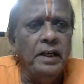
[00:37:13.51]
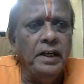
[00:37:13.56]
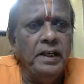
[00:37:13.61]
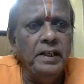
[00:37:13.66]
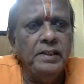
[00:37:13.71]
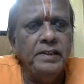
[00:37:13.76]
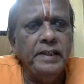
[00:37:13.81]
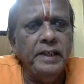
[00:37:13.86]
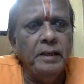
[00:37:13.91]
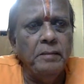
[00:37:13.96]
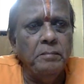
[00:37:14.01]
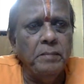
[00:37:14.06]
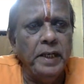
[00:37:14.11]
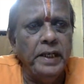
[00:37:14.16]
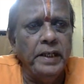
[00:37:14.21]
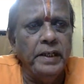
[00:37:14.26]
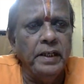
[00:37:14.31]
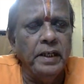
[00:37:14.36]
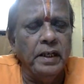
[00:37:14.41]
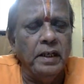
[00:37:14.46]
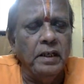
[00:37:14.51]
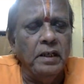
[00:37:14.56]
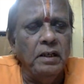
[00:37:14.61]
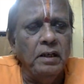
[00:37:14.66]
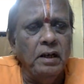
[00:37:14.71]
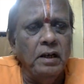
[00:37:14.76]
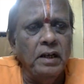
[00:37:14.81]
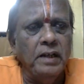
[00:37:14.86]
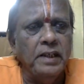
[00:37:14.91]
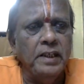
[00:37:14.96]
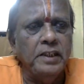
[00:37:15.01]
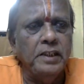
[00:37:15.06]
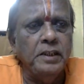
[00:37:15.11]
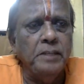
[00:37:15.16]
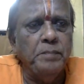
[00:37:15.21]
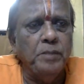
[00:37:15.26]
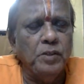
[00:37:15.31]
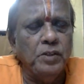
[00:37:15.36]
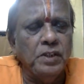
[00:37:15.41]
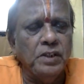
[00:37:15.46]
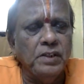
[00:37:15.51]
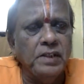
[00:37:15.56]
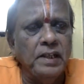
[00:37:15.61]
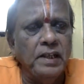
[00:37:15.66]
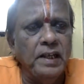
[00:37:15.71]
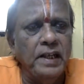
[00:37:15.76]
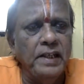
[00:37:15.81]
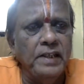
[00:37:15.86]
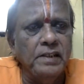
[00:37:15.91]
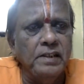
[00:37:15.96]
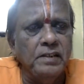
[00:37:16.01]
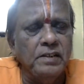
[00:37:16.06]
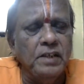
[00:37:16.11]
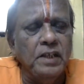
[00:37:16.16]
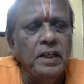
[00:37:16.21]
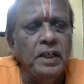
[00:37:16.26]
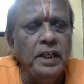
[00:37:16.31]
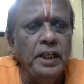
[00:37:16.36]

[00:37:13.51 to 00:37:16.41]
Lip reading: is he a minor or does he possess a license?